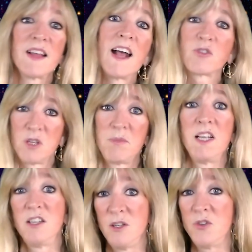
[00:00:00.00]
actually
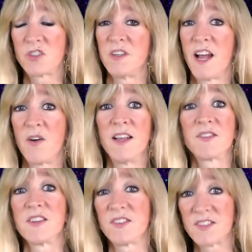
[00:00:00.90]
being used now
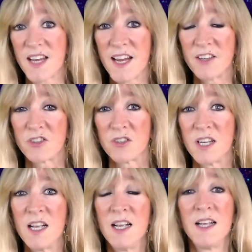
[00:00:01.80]
as the standard
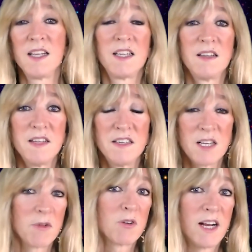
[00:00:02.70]
in the
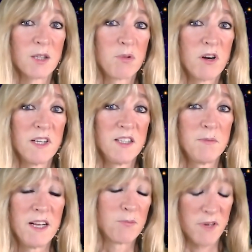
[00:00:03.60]
Democratic Party
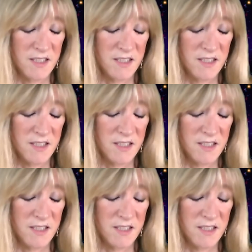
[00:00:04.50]
debates,